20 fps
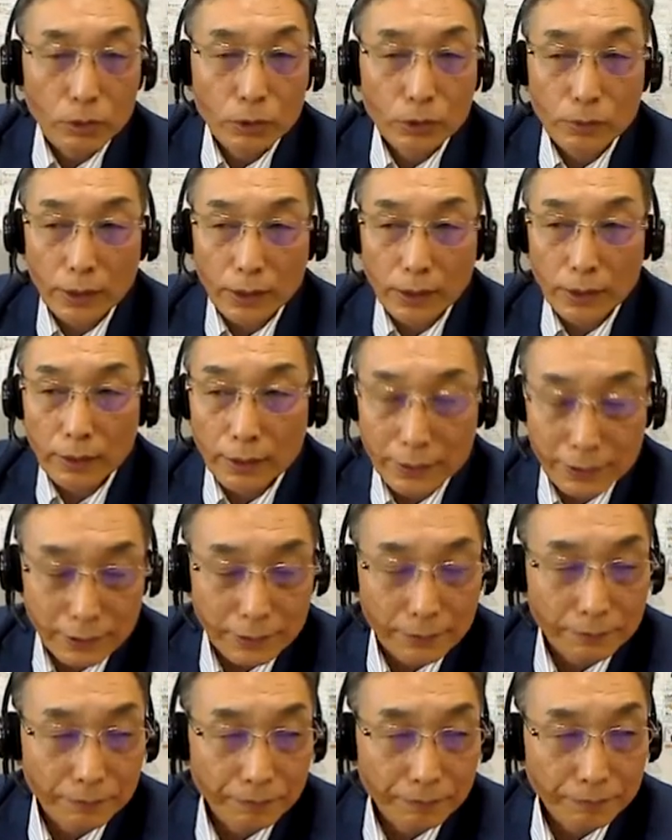that
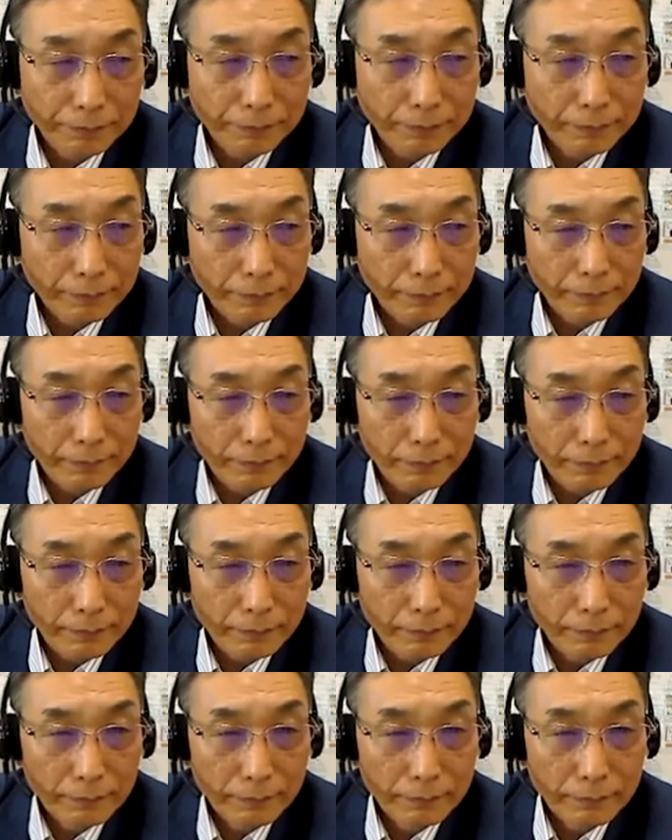they themselves
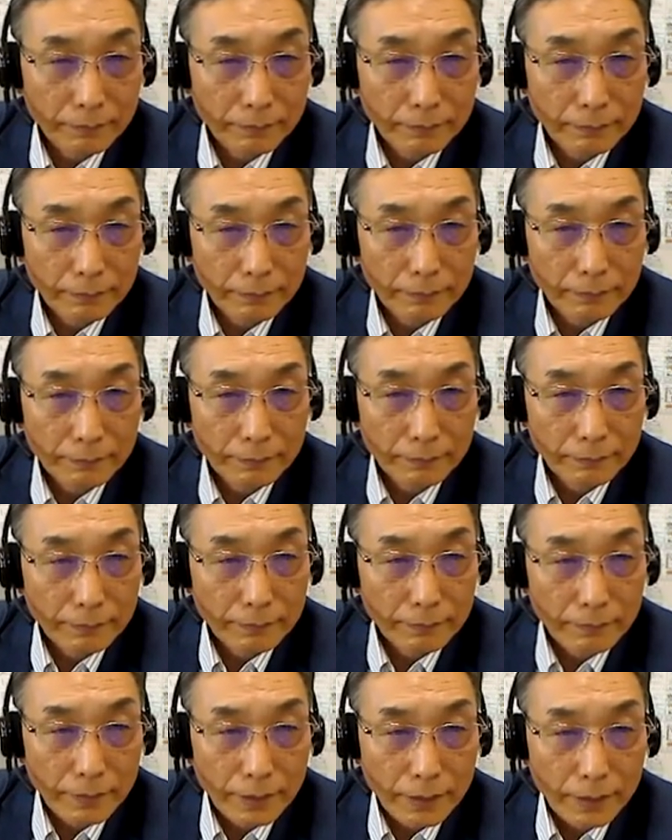try to
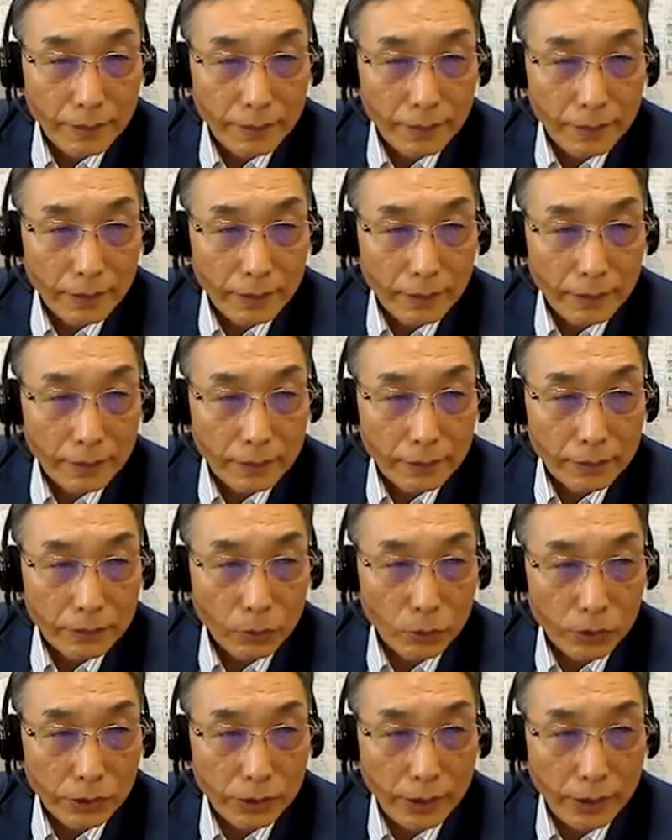make things better.